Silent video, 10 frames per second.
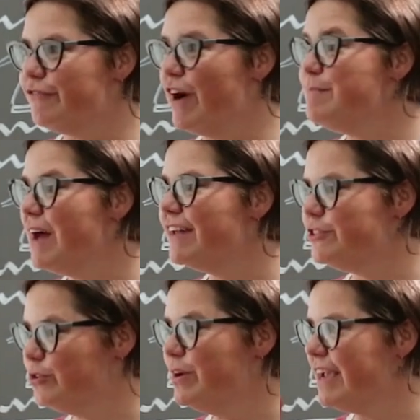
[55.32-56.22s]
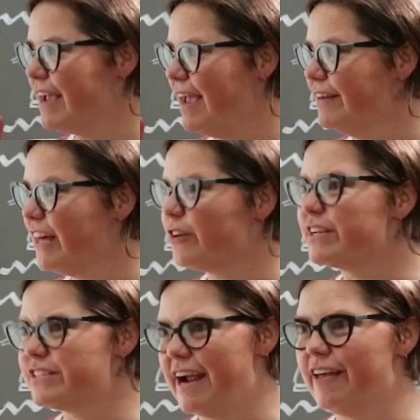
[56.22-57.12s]
I'm not doing a
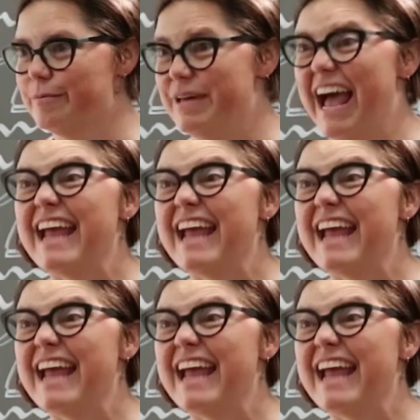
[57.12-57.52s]
lettering style a minute,